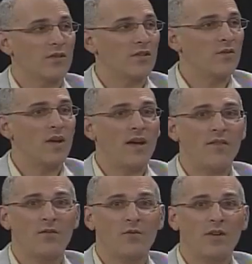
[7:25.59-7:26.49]
We do
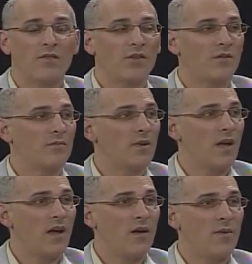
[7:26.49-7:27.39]
have a river
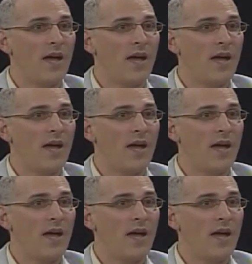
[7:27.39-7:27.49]
um,